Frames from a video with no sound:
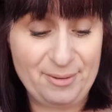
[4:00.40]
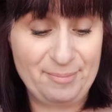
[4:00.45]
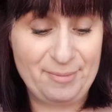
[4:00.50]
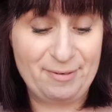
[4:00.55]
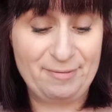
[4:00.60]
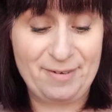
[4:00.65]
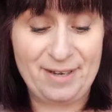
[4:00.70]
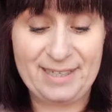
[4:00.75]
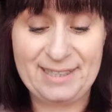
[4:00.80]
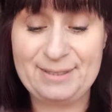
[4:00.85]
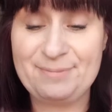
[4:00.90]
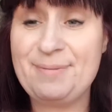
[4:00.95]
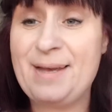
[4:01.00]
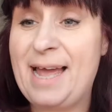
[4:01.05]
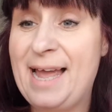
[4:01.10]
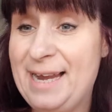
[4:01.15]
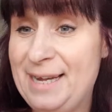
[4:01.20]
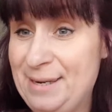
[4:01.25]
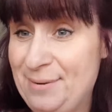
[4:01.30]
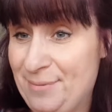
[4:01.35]
in my face. But
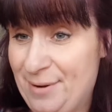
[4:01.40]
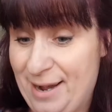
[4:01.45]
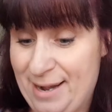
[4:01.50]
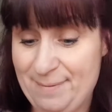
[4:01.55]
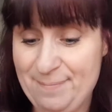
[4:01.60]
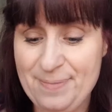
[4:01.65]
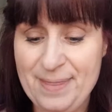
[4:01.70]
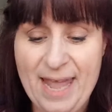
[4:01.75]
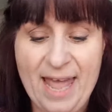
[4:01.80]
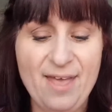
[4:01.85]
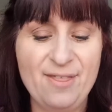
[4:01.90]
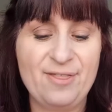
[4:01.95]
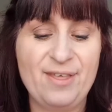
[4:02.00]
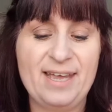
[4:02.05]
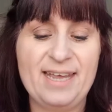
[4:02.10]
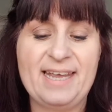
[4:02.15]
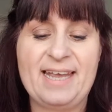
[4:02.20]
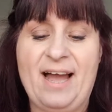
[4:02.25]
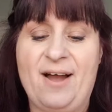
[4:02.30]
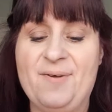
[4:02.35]
anyway, there
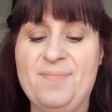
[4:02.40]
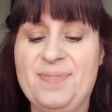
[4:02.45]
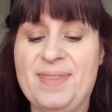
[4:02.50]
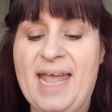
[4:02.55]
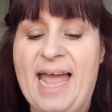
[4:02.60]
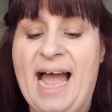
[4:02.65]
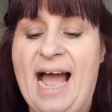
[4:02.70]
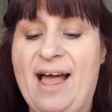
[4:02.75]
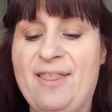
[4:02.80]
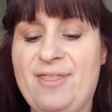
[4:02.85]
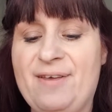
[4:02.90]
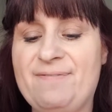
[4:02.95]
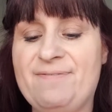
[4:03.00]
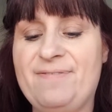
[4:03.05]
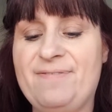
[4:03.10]
you go. And then